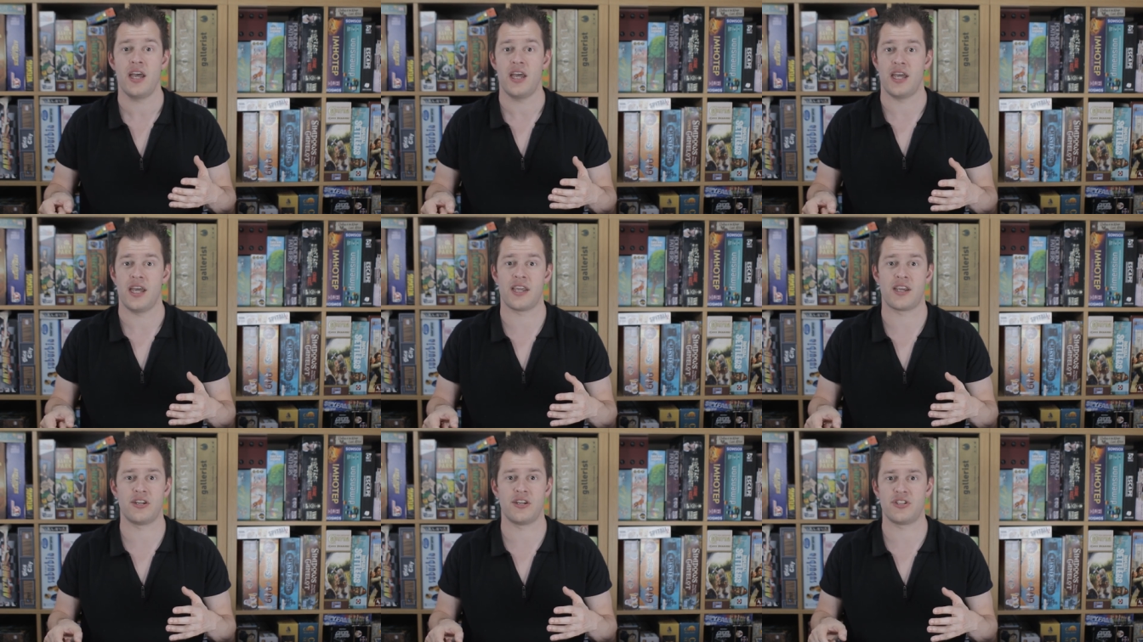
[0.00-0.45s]

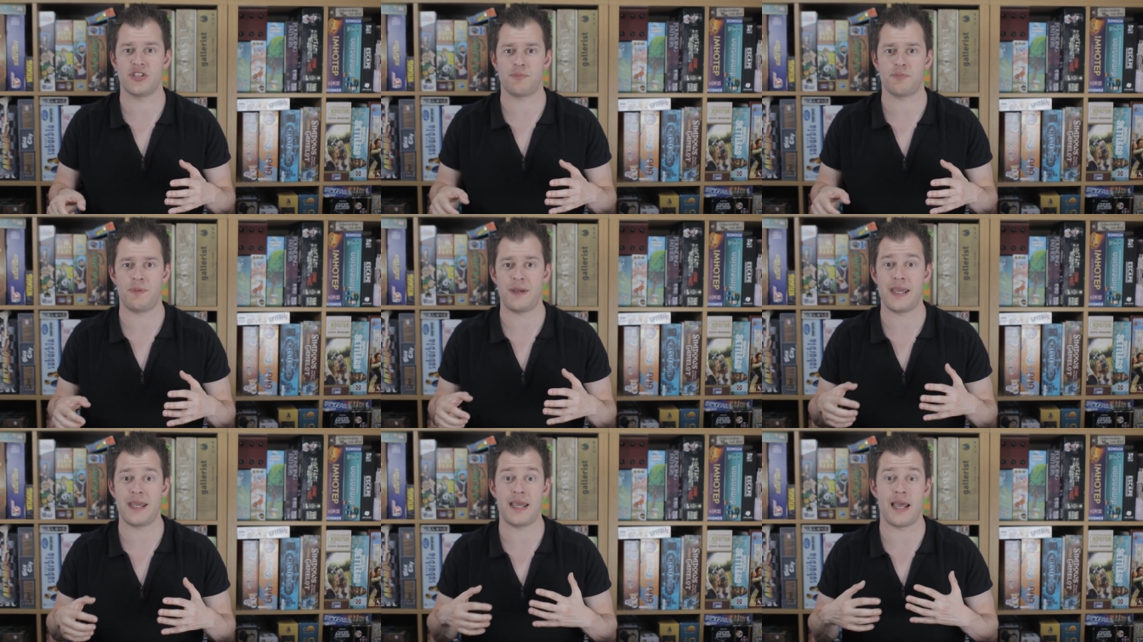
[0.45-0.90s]
it can just
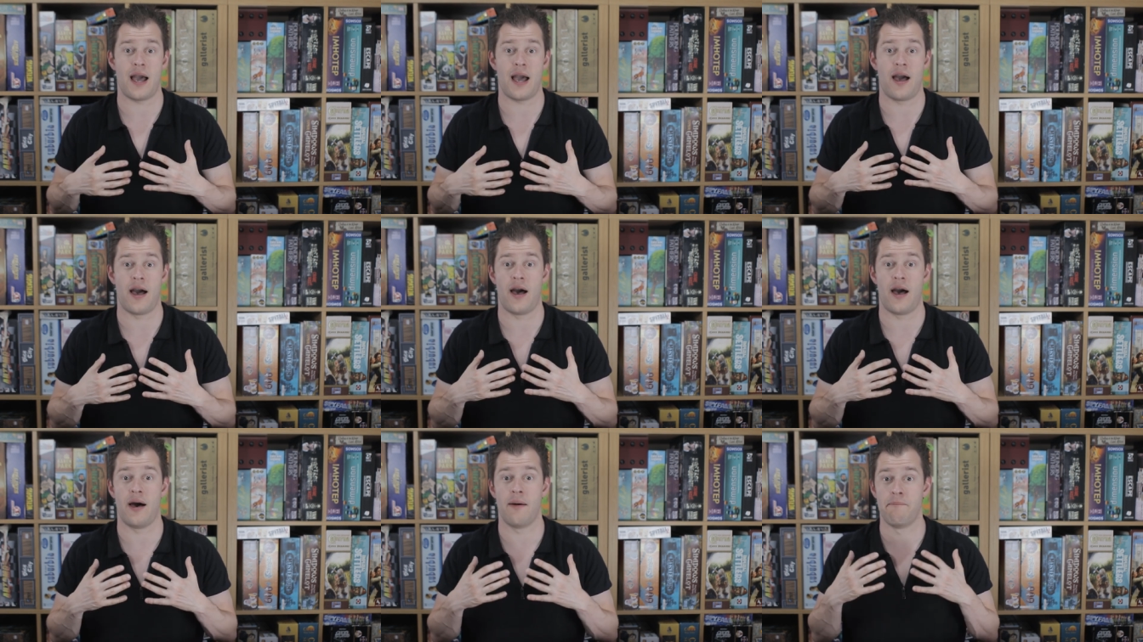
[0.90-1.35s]
be
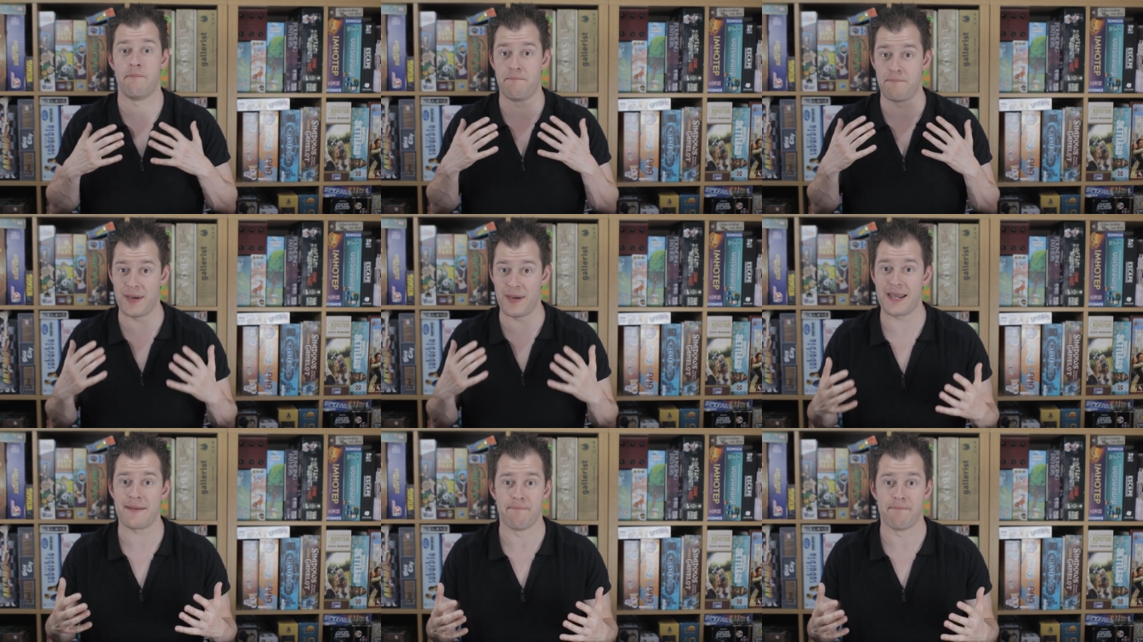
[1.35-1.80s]
a
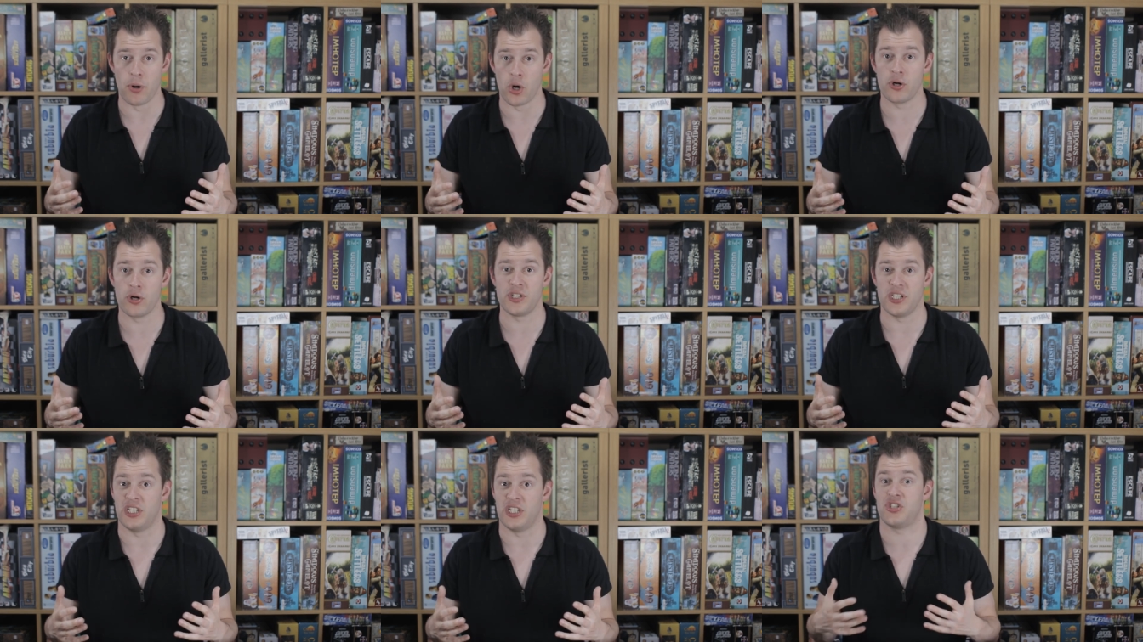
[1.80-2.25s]
big
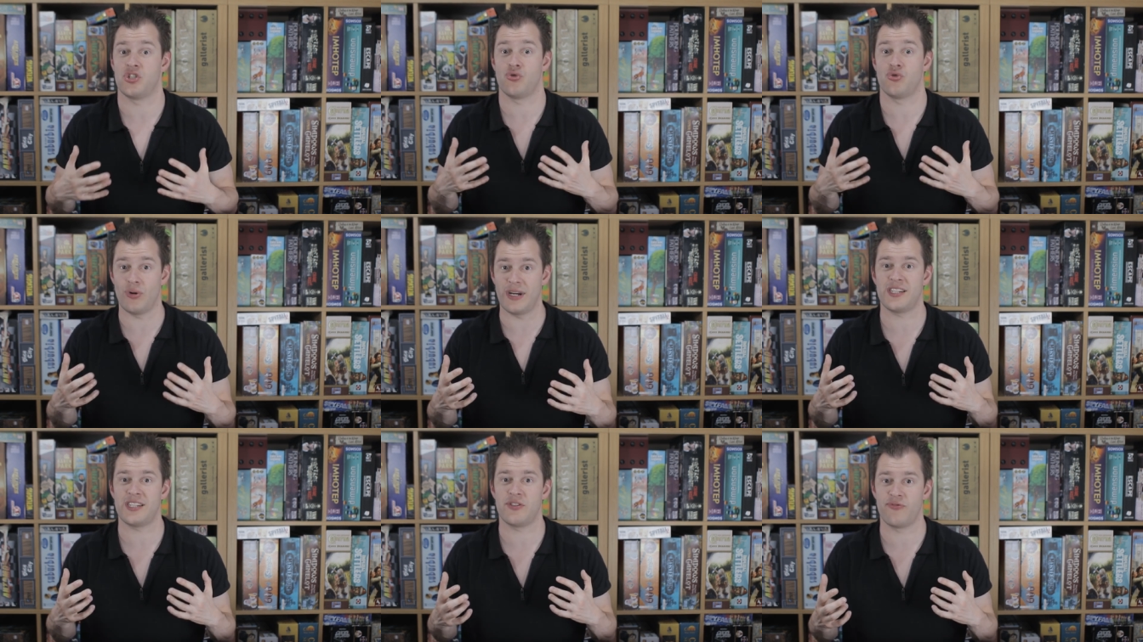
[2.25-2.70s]
burden, a
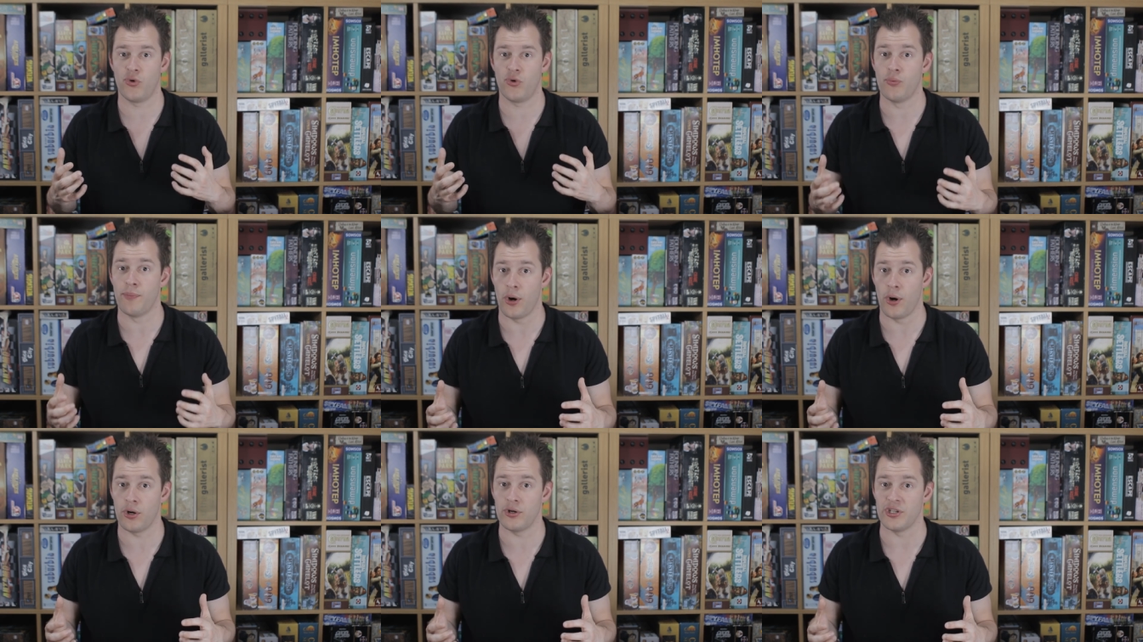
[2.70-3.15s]
stressful
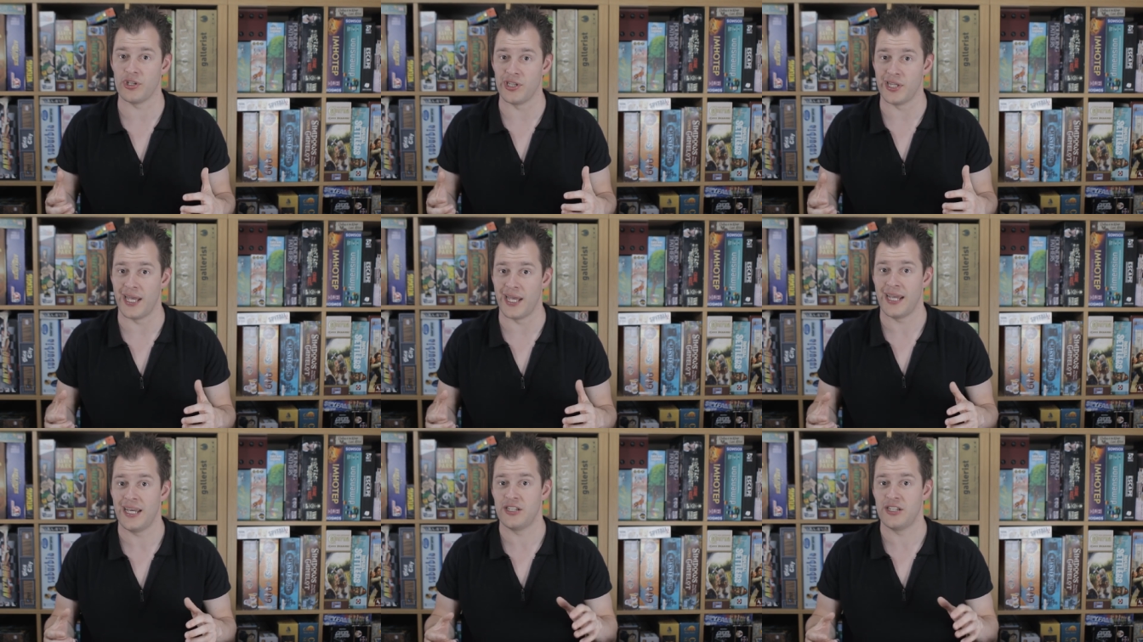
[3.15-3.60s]

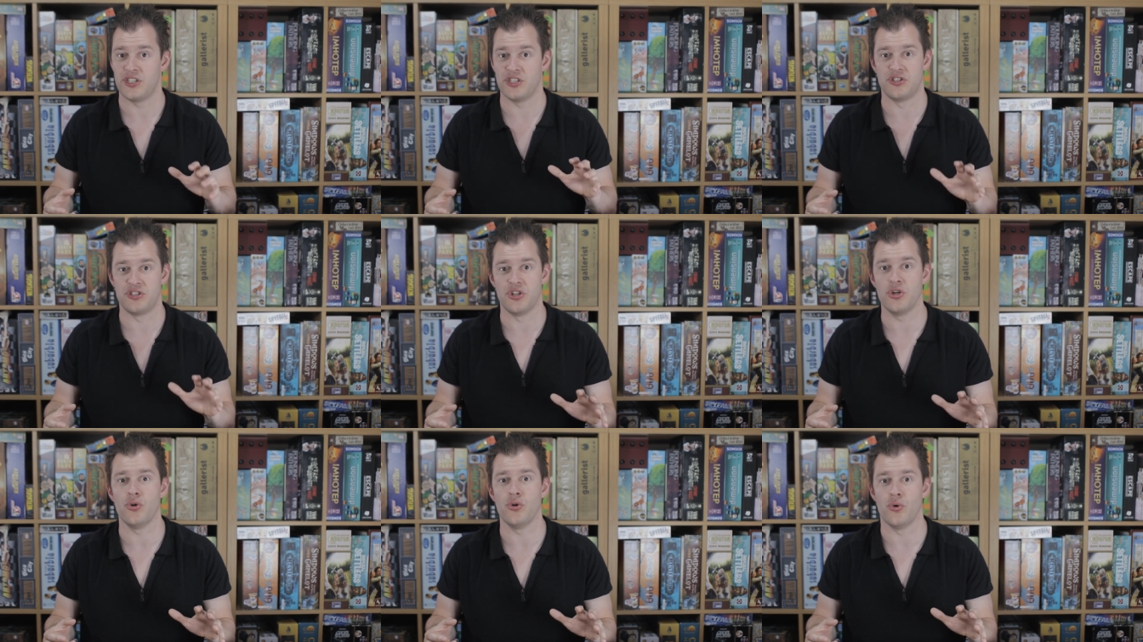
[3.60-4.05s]
burden to
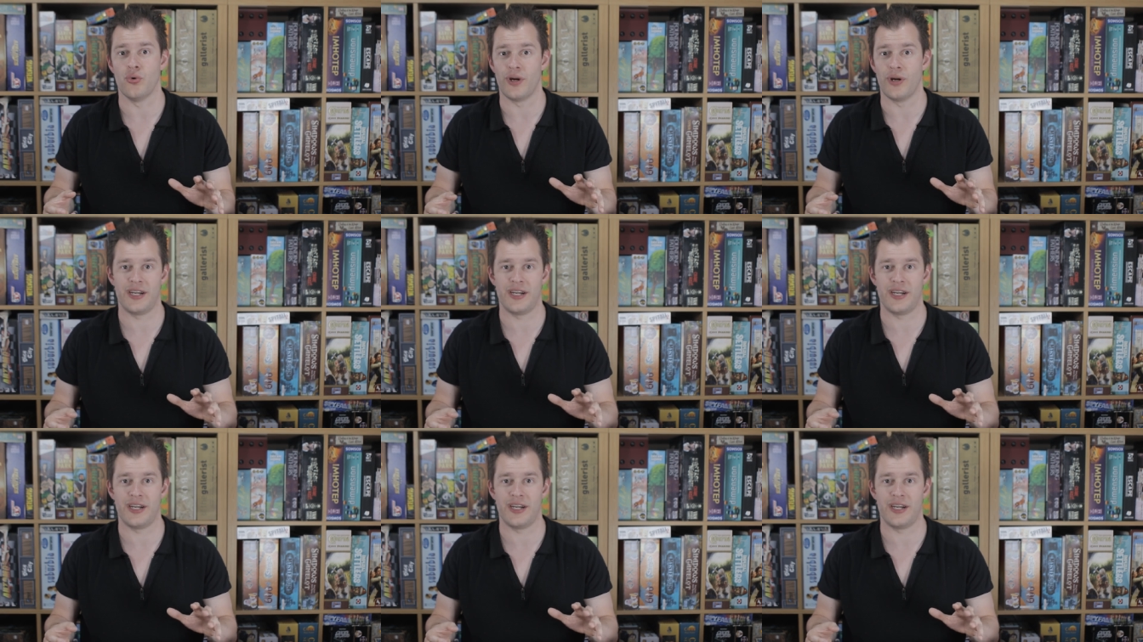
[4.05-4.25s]
do.